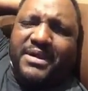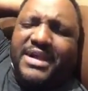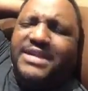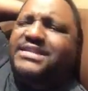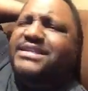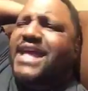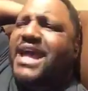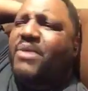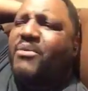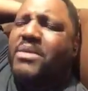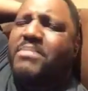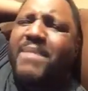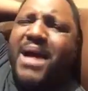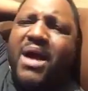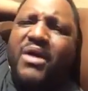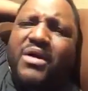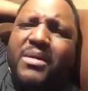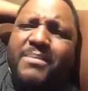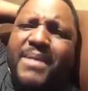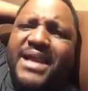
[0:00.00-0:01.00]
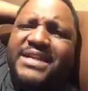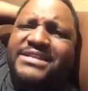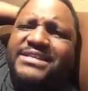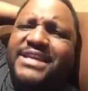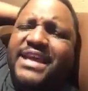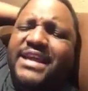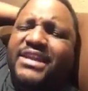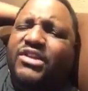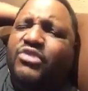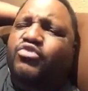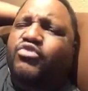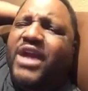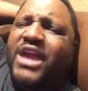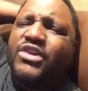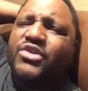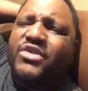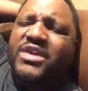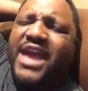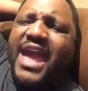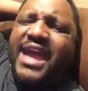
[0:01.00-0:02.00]
It's like when Malcolm X said,
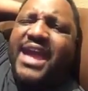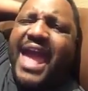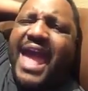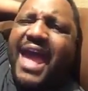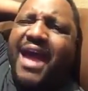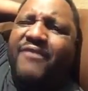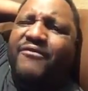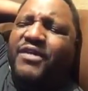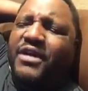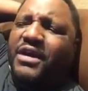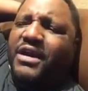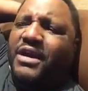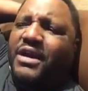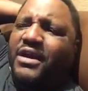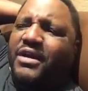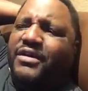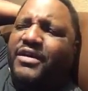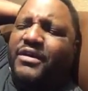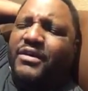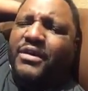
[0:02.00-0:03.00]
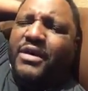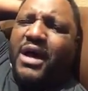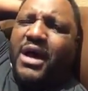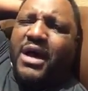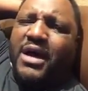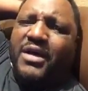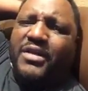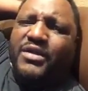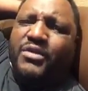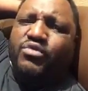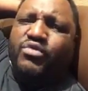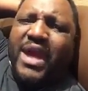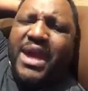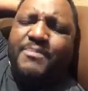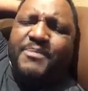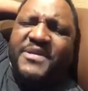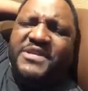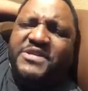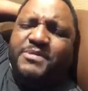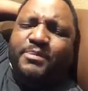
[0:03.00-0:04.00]
you can't have the
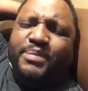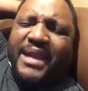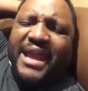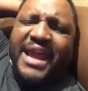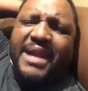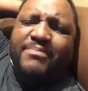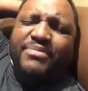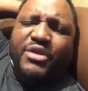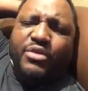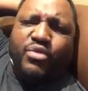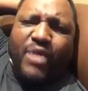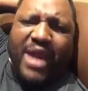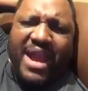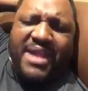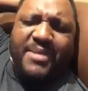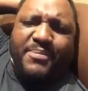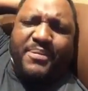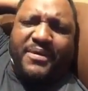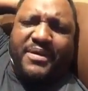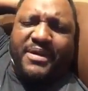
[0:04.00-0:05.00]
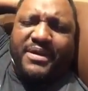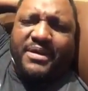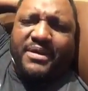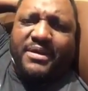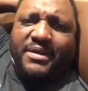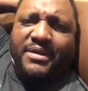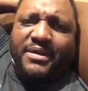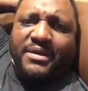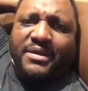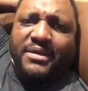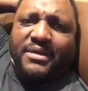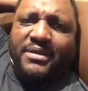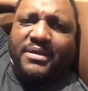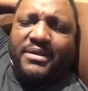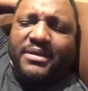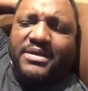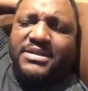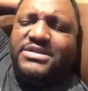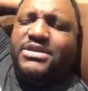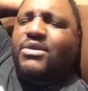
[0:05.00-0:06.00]
rapist blame the rape.
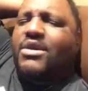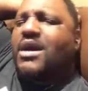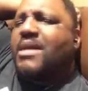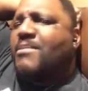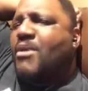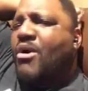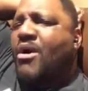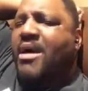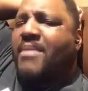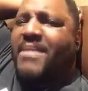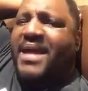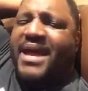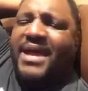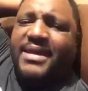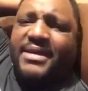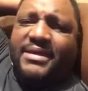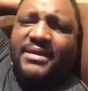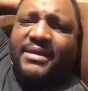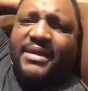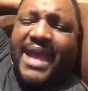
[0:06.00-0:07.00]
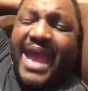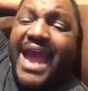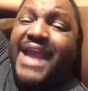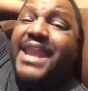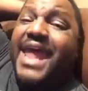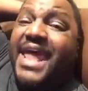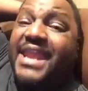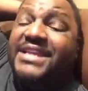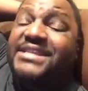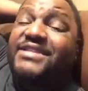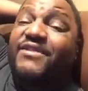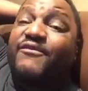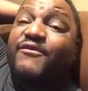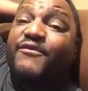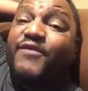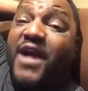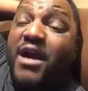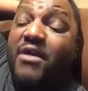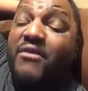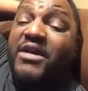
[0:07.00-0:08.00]
So come on, man. And that is a
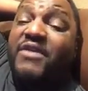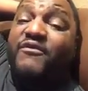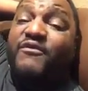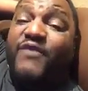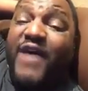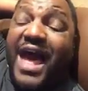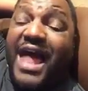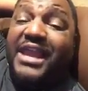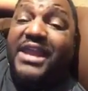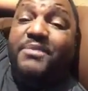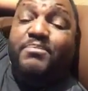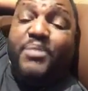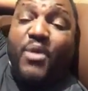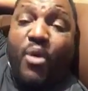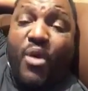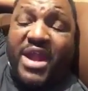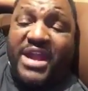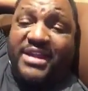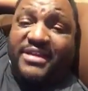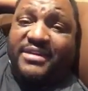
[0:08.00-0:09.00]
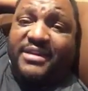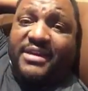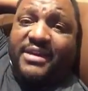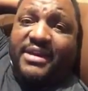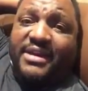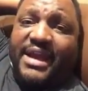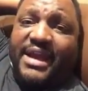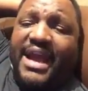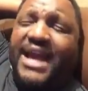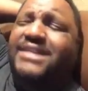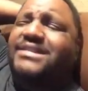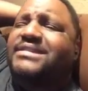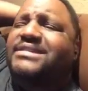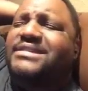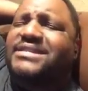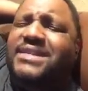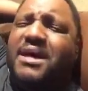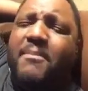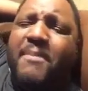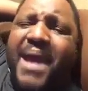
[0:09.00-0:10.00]
very valid point. And to
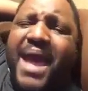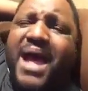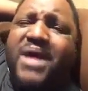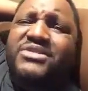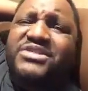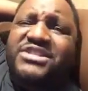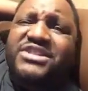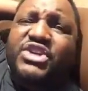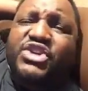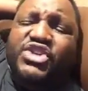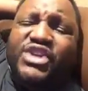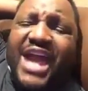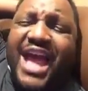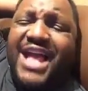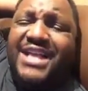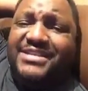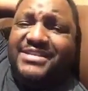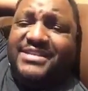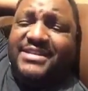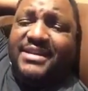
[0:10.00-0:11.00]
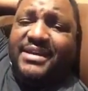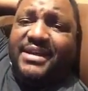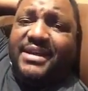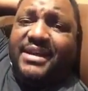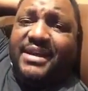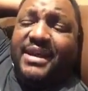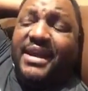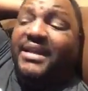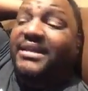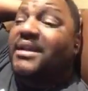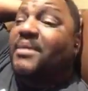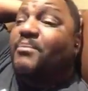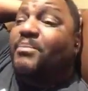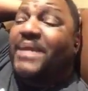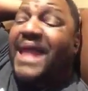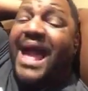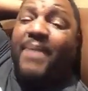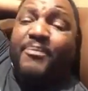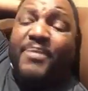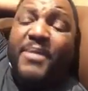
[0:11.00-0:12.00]
somehow suggest that
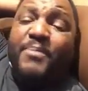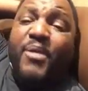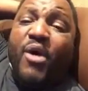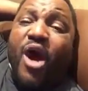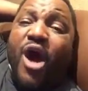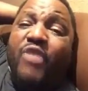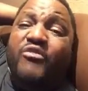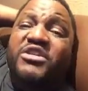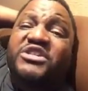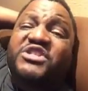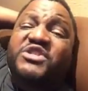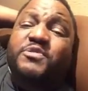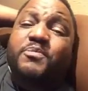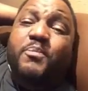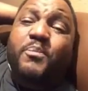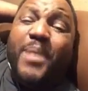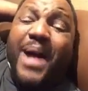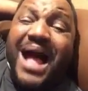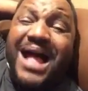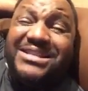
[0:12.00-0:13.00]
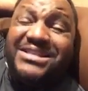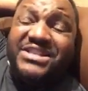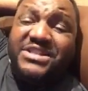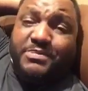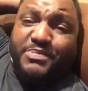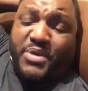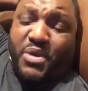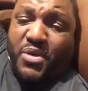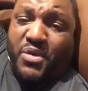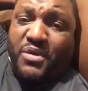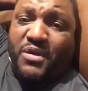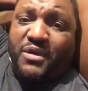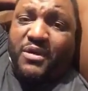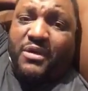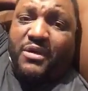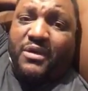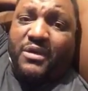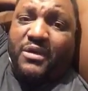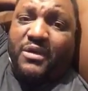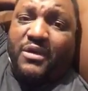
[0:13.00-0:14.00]
black people are responsible
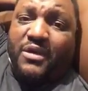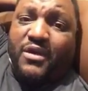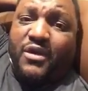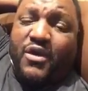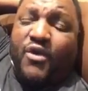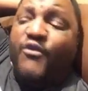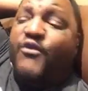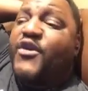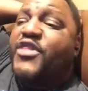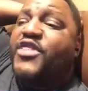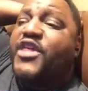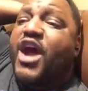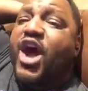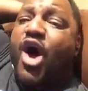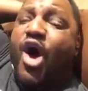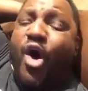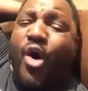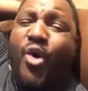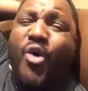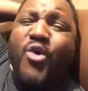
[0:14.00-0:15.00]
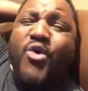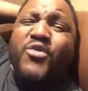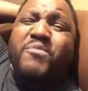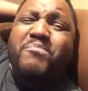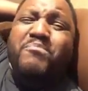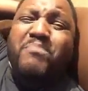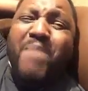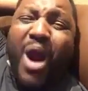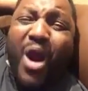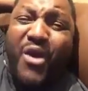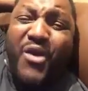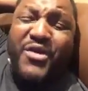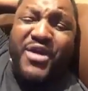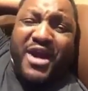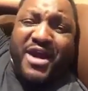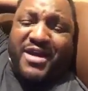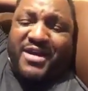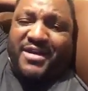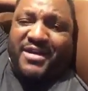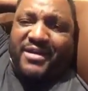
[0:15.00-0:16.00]
for their own
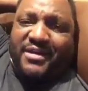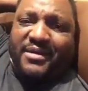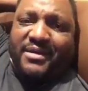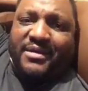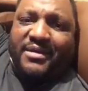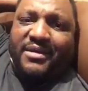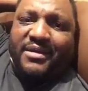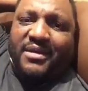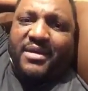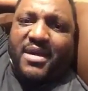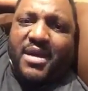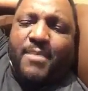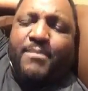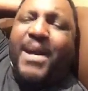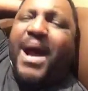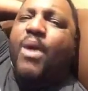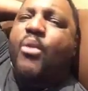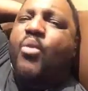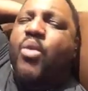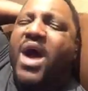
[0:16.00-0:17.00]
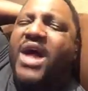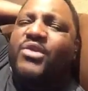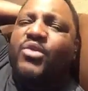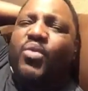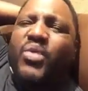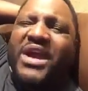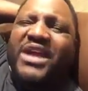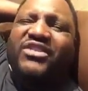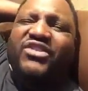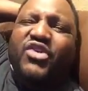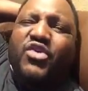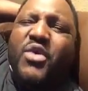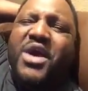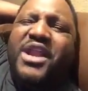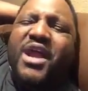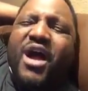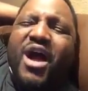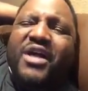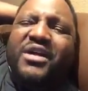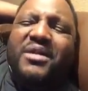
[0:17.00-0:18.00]
murder by what we do
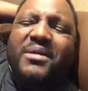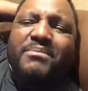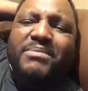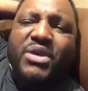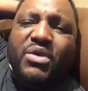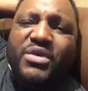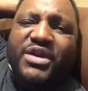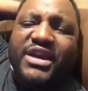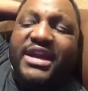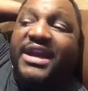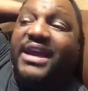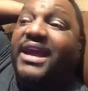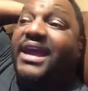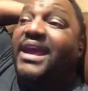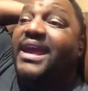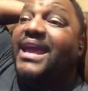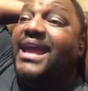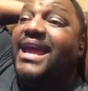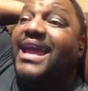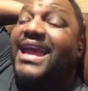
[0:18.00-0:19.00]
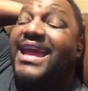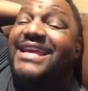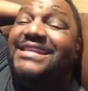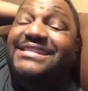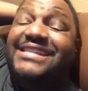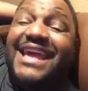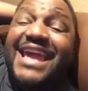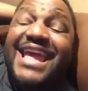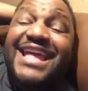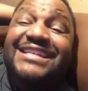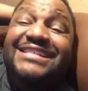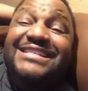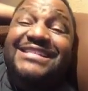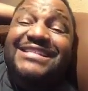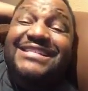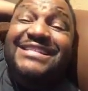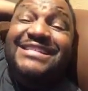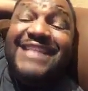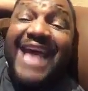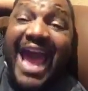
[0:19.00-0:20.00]
in our community is
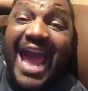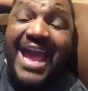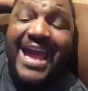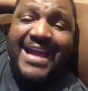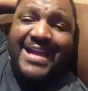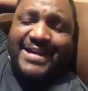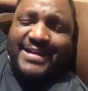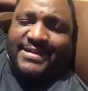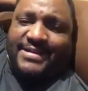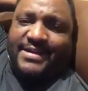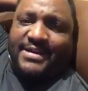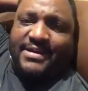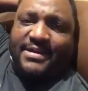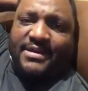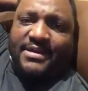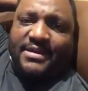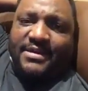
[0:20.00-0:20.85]
insane.